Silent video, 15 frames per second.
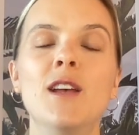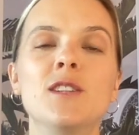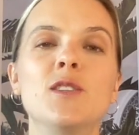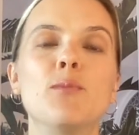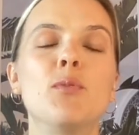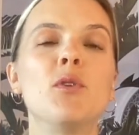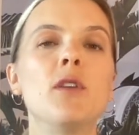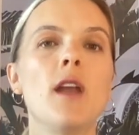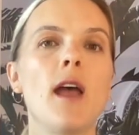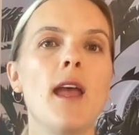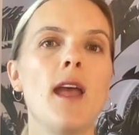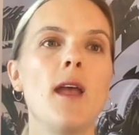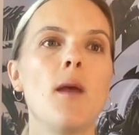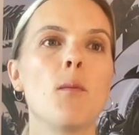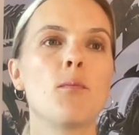to put
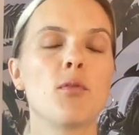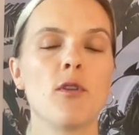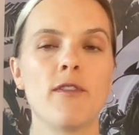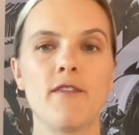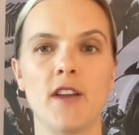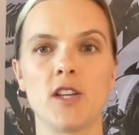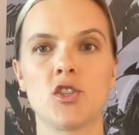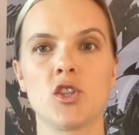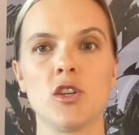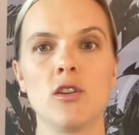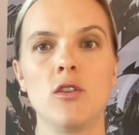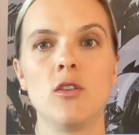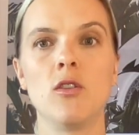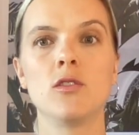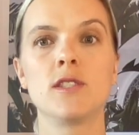a
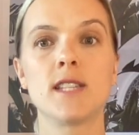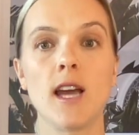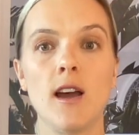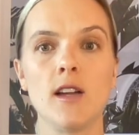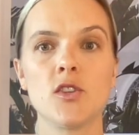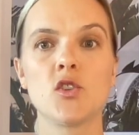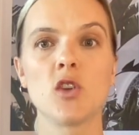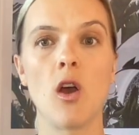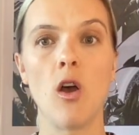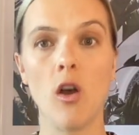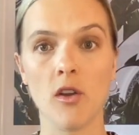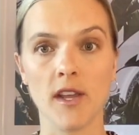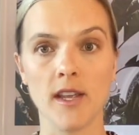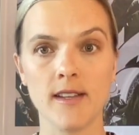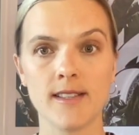professional touch
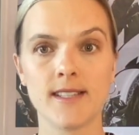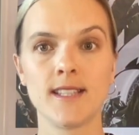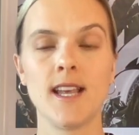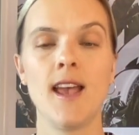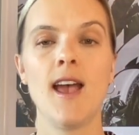on it.